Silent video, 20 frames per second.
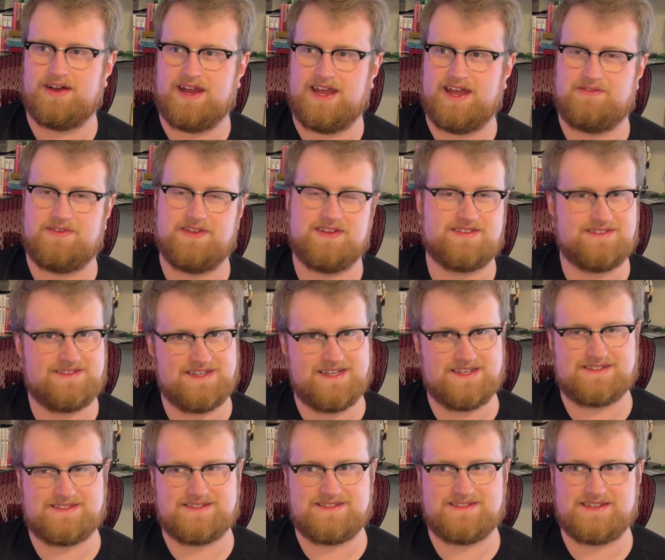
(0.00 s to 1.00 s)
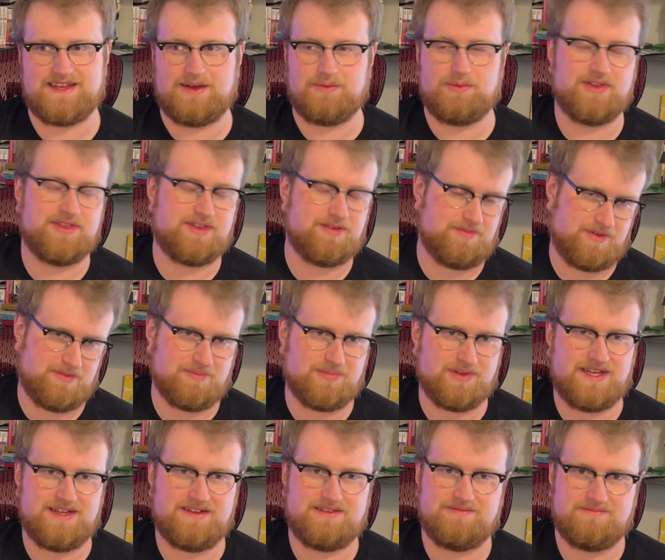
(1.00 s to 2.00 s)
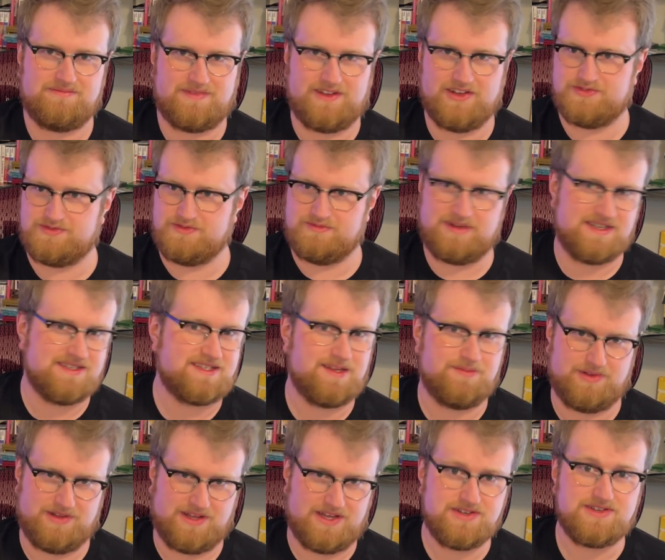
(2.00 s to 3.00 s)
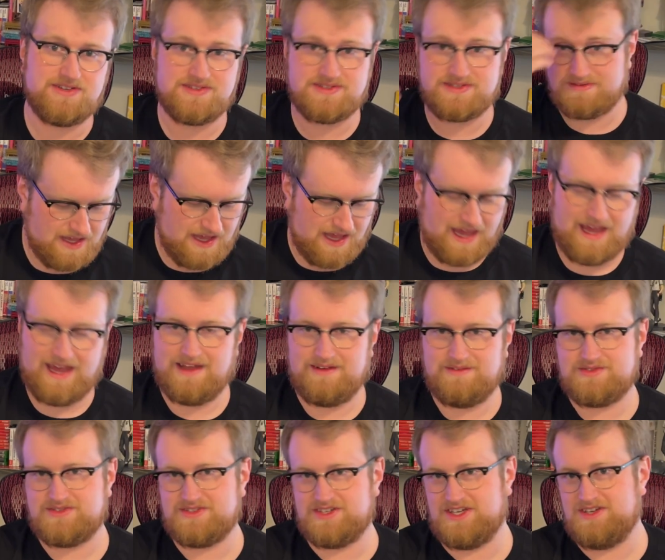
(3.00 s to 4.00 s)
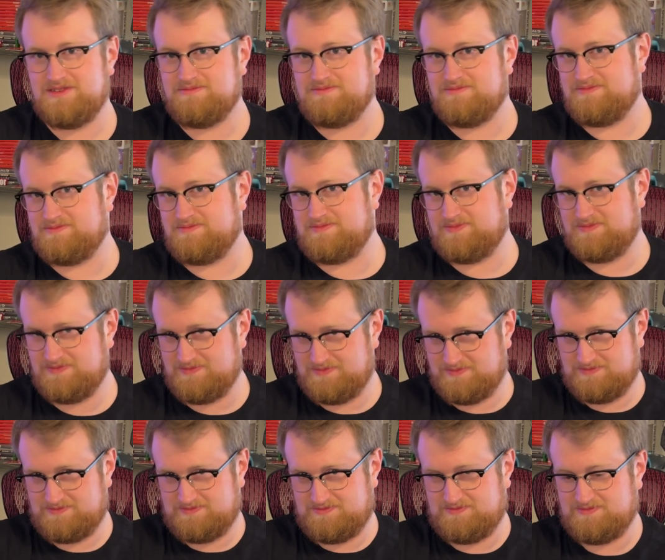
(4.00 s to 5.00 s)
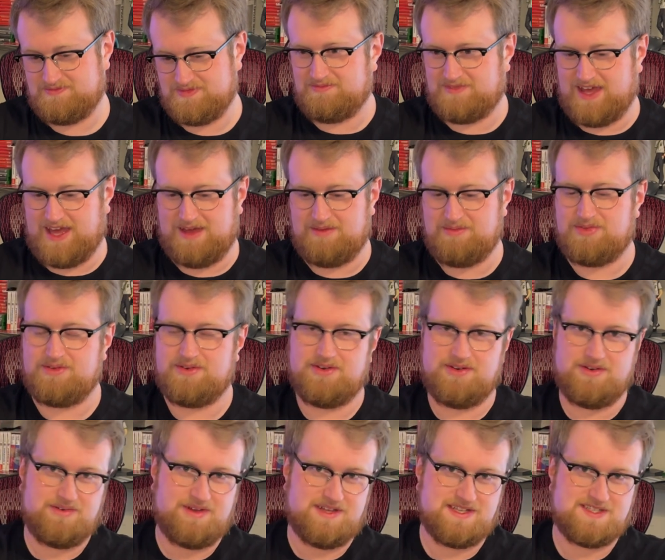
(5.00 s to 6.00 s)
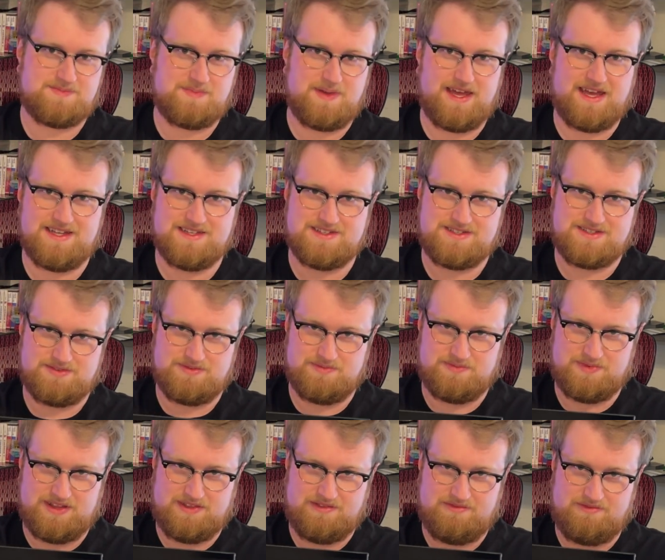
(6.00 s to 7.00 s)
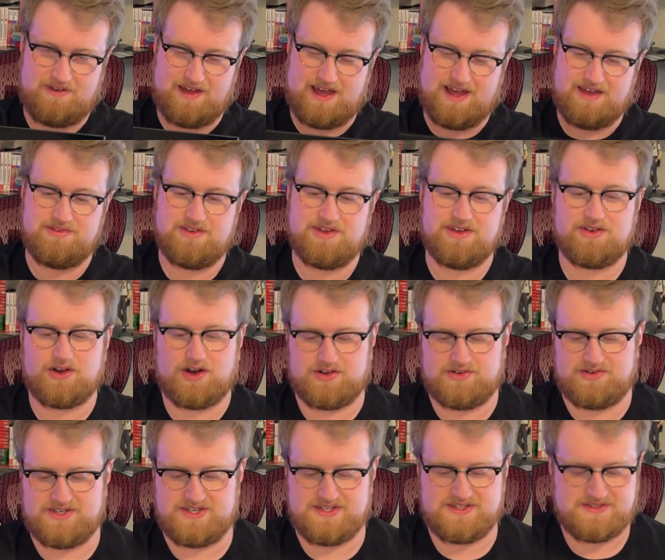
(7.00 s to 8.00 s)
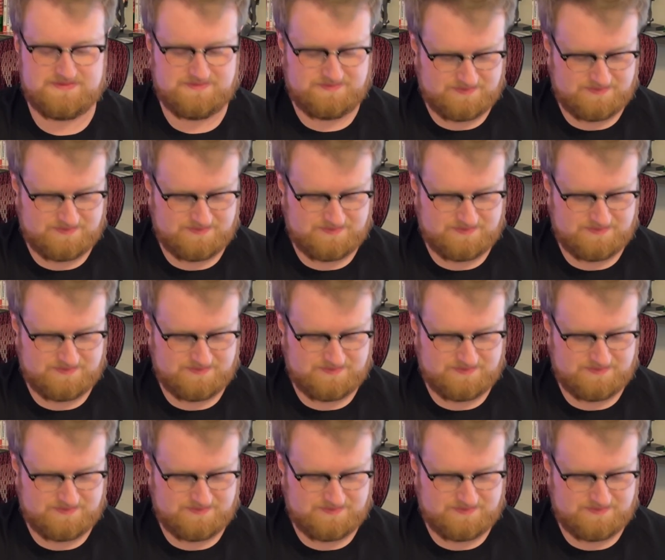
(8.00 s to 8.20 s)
if it's discs, I want them complete. Those were my stipulations. And she came through in spades with 5 cartridges.